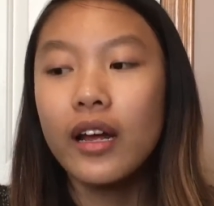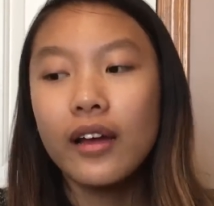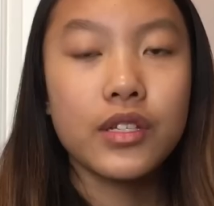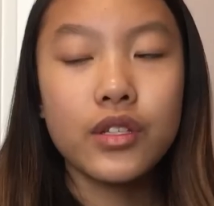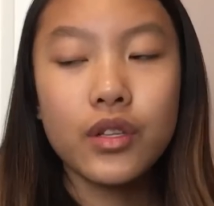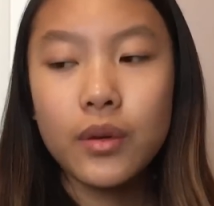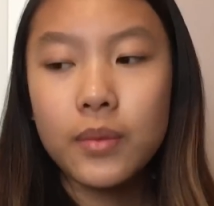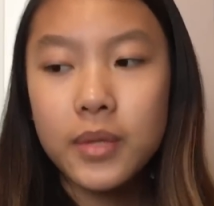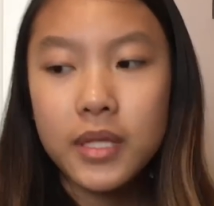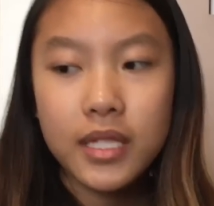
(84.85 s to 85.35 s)

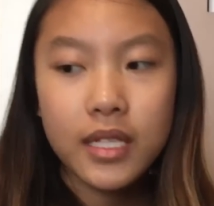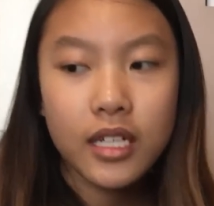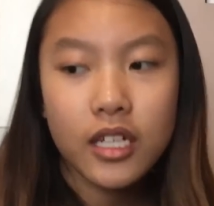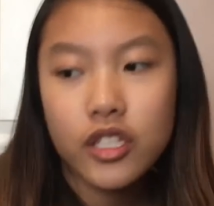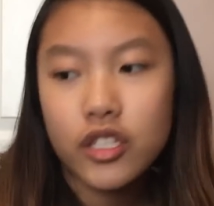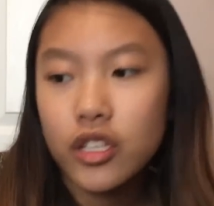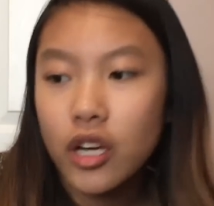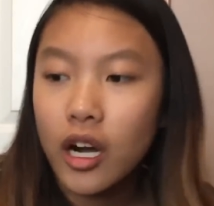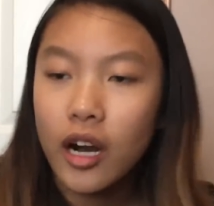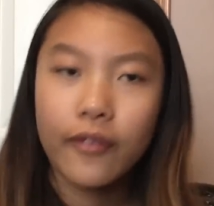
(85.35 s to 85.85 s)
So I'm just gonna
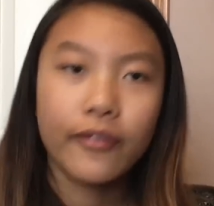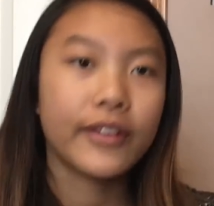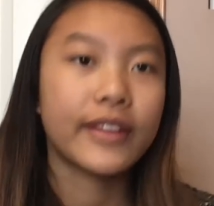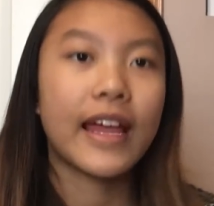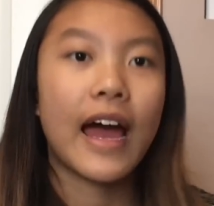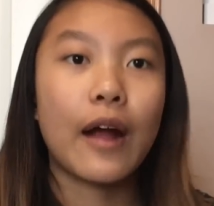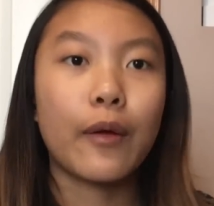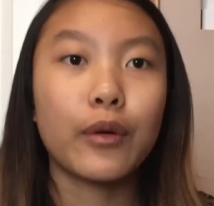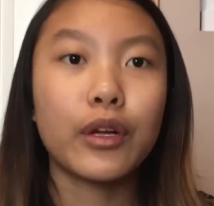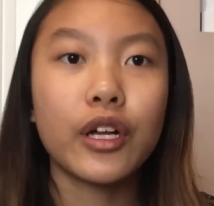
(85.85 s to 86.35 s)
start off with
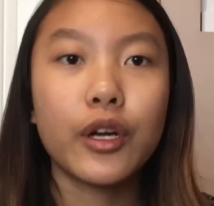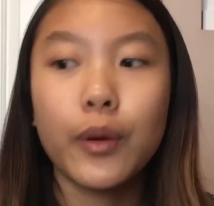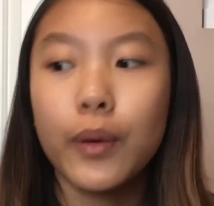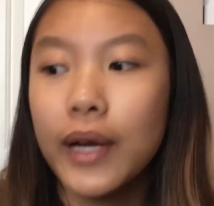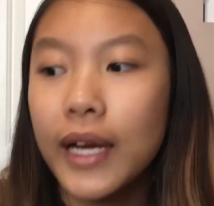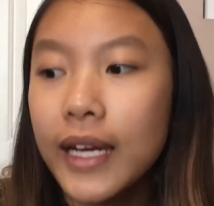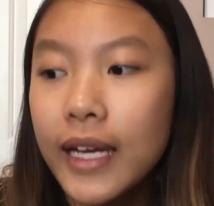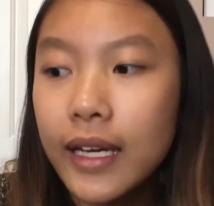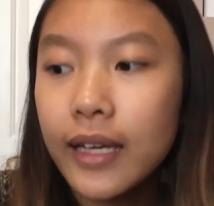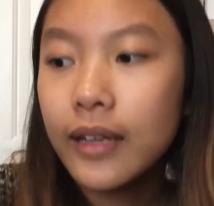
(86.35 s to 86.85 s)
that real
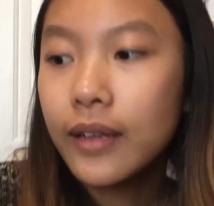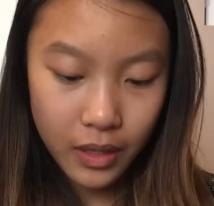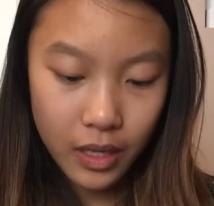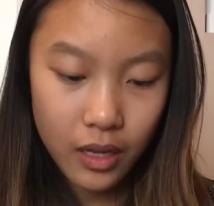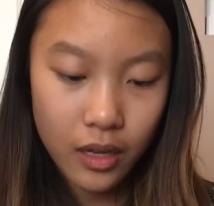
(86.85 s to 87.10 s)
quick.